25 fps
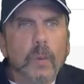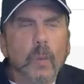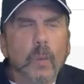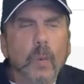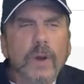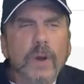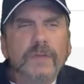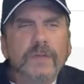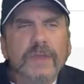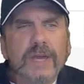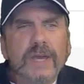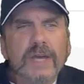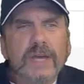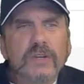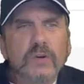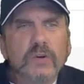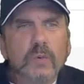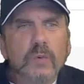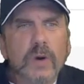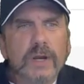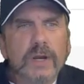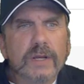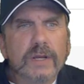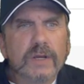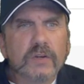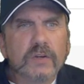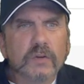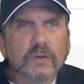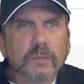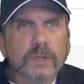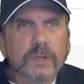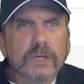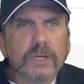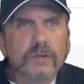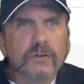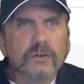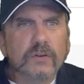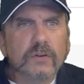One thing I do want to
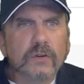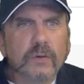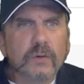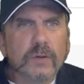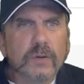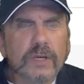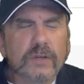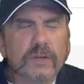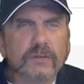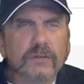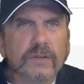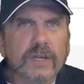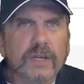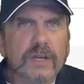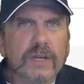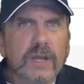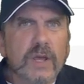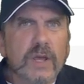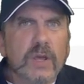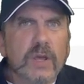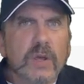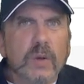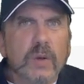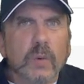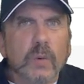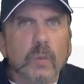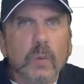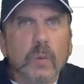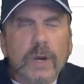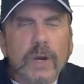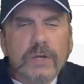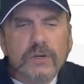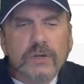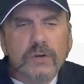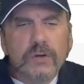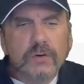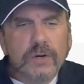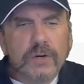explain to you is that
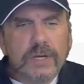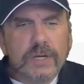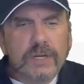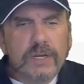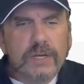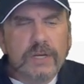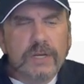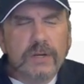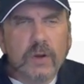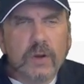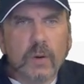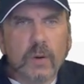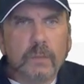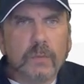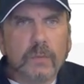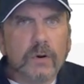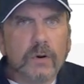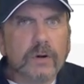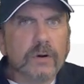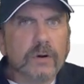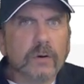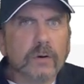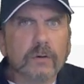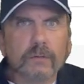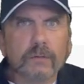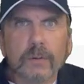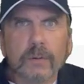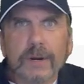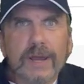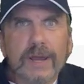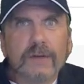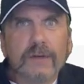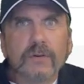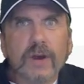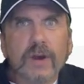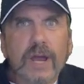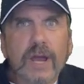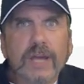when you're in a notebook or
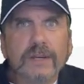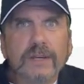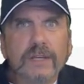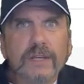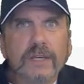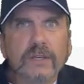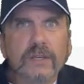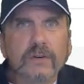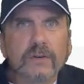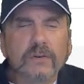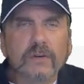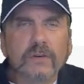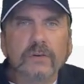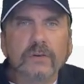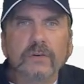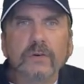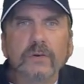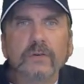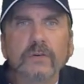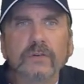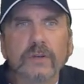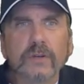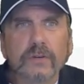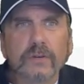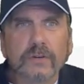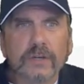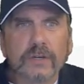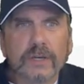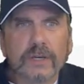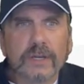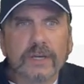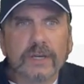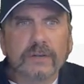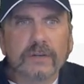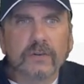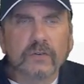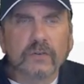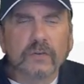whatever IDE you're using to
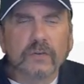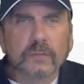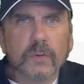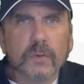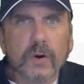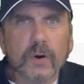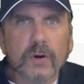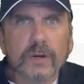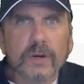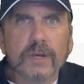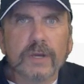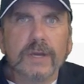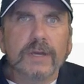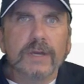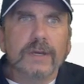connect to Spark,